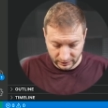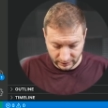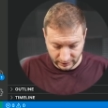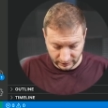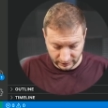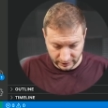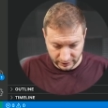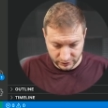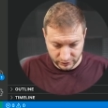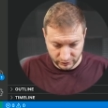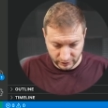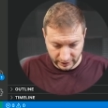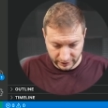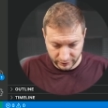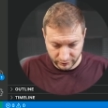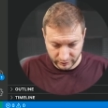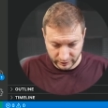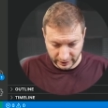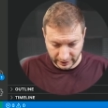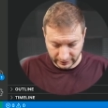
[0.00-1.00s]
and let's try
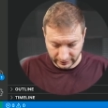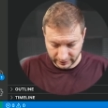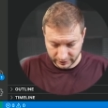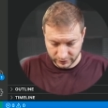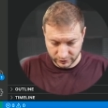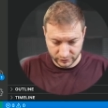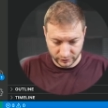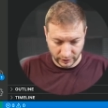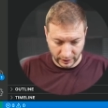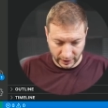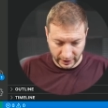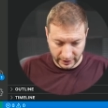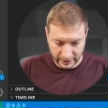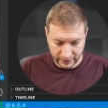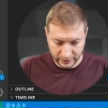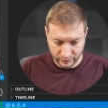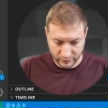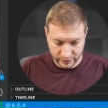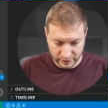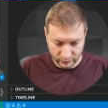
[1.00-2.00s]
doing that. Let's try
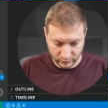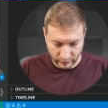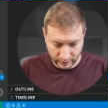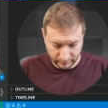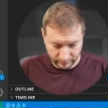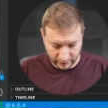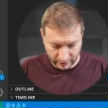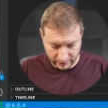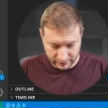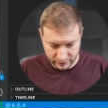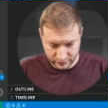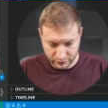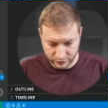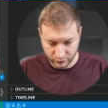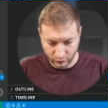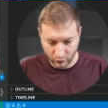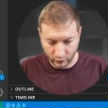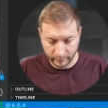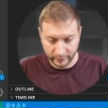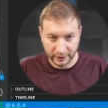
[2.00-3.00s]
using web browser to
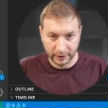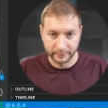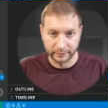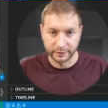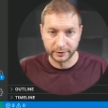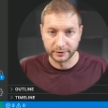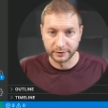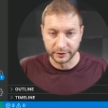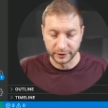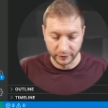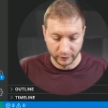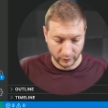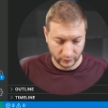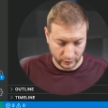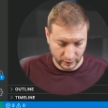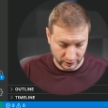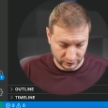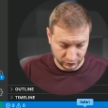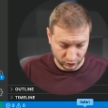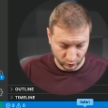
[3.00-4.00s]
open up the U R
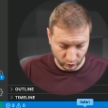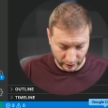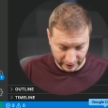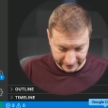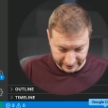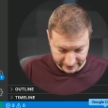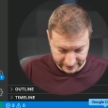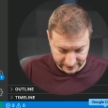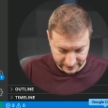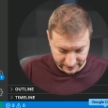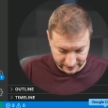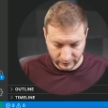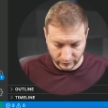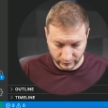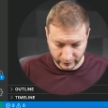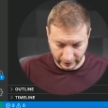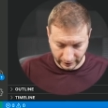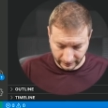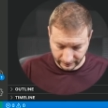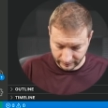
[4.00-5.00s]
L twice.
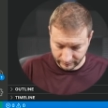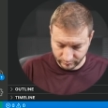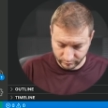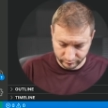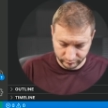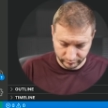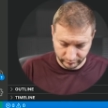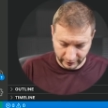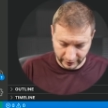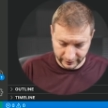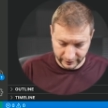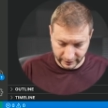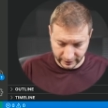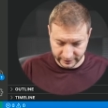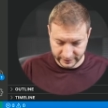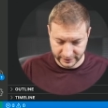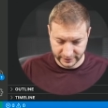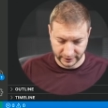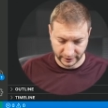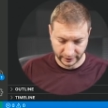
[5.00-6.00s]
Okay, Python
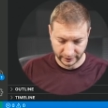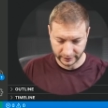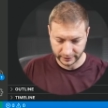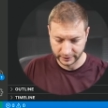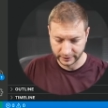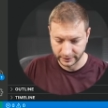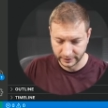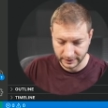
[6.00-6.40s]
start.